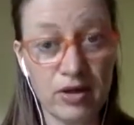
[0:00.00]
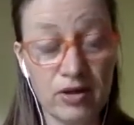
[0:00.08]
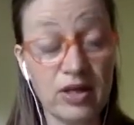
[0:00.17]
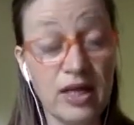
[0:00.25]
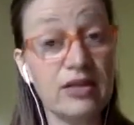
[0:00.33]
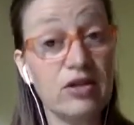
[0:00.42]

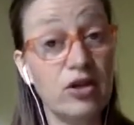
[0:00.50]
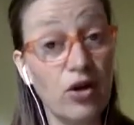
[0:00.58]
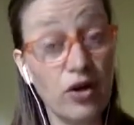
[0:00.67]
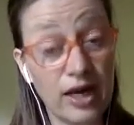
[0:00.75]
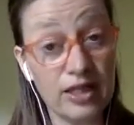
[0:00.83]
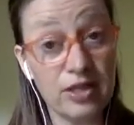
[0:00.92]
to get to know
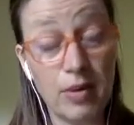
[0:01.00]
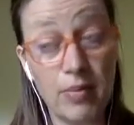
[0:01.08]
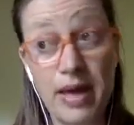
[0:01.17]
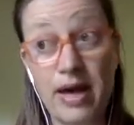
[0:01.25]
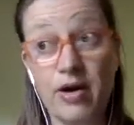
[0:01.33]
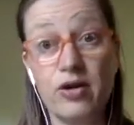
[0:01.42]
your customer
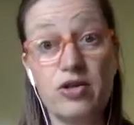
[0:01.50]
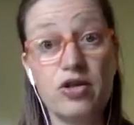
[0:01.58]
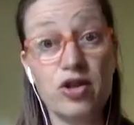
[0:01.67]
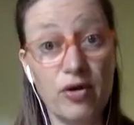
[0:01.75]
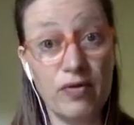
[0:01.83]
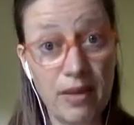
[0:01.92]
better,
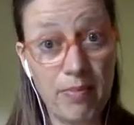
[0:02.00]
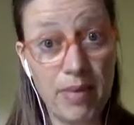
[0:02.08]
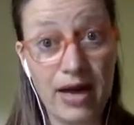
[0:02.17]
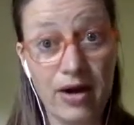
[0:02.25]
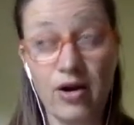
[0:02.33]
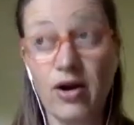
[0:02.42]
serve them
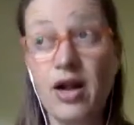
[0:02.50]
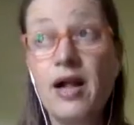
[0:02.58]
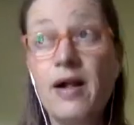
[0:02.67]
better,